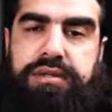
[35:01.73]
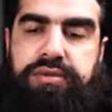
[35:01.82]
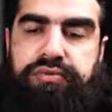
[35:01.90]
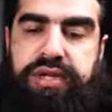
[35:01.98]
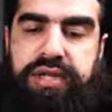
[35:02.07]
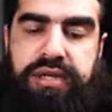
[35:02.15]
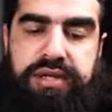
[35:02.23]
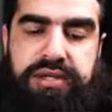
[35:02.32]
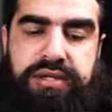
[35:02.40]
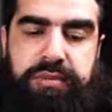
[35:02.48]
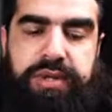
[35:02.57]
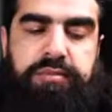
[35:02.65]
really
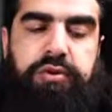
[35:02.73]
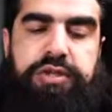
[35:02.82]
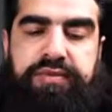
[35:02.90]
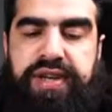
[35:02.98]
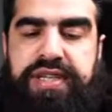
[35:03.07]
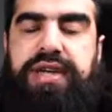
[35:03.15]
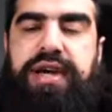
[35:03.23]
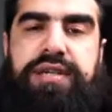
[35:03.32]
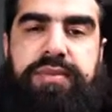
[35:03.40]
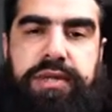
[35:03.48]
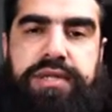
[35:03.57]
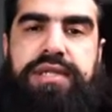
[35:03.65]
it's something motivating, I
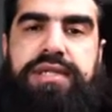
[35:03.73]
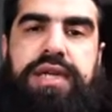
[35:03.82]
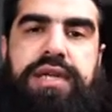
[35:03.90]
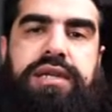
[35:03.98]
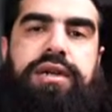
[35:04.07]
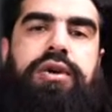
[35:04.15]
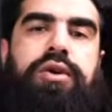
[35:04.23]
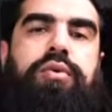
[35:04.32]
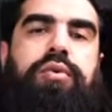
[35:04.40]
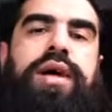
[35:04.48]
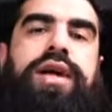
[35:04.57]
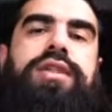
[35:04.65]
personally say.
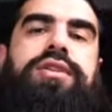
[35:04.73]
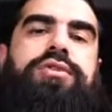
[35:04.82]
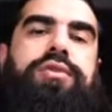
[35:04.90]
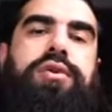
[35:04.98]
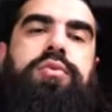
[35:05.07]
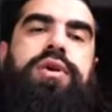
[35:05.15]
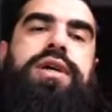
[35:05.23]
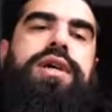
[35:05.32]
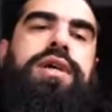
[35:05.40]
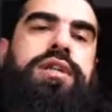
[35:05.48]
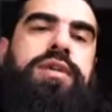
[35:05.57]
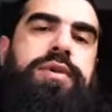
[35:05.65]
When you're doing work
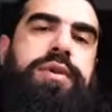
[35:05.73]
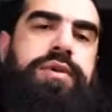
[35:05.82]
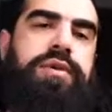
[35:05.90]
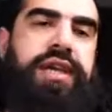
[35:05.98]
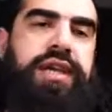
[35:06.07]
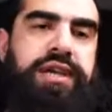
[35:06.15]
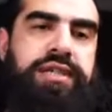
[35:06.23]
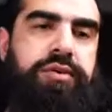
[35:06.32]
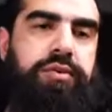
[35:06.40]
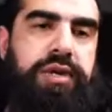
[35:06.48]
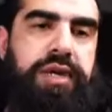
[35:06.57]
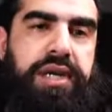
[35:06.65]
and other people recognize your
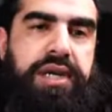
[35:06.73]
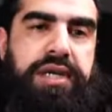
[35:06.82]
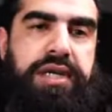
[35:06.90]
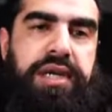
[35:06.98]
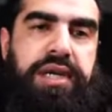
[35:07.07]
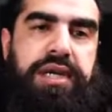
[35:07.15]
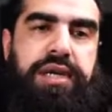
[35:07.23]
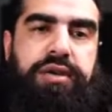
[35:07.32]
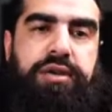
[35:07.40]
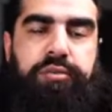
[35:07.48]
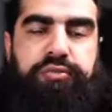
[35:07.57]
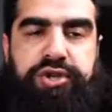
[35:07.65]
work and,
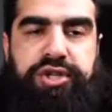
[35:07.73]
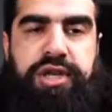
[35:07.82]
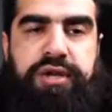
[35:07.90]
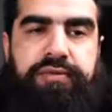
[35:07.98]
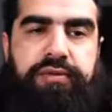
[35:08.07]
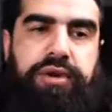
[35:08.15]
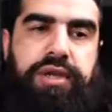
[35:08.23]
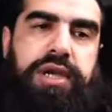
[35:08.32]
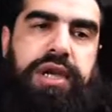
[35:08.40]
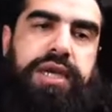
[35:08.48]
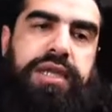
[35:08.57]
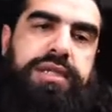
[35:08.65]
you know, appreciate you for it
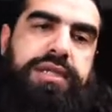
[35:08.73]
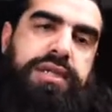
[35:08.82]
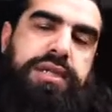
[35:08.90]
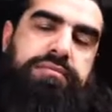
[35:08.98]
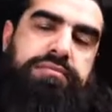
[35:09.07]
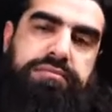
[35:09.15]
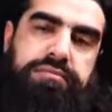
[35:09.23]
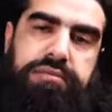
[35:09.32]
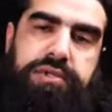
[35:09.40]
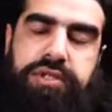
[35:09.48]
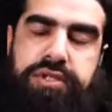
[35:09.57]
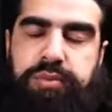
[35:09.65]
and
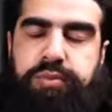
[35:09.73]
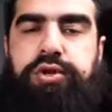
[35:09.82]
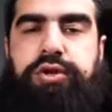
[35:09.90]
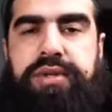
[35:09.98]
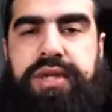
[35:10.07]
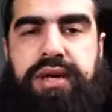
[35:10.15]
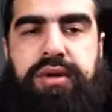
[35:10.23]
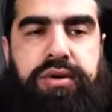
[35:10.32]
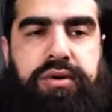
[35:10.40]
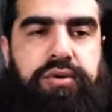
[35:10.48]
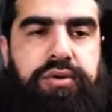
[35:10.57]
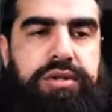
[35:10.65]
support you in that
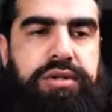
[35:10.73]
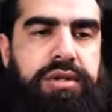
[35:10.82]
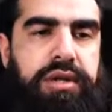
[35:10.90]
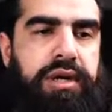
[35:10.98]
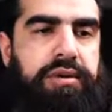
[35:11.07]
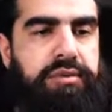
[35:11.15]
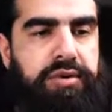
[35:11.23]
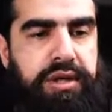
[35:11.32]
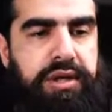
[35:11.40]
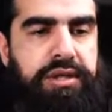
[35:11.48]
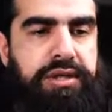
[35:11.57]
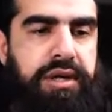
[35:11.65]
cause.
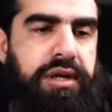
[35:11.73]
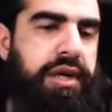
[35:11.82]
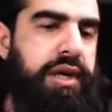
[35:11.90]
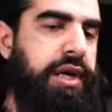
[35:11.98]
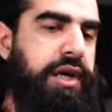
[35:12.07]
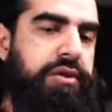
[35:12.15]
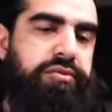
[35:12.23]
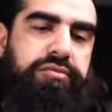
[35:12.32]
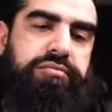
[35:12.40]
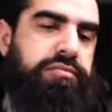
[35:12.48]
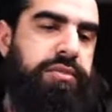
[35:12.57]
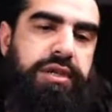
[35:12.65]
Alhamdulillah. Jazakallah khair.
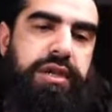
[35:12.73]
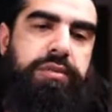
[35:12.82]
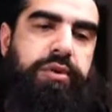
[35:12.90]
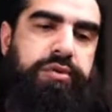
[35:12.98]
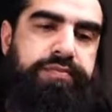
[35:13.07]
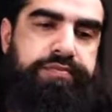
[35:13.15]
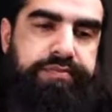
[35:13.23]
Means a lot, bro.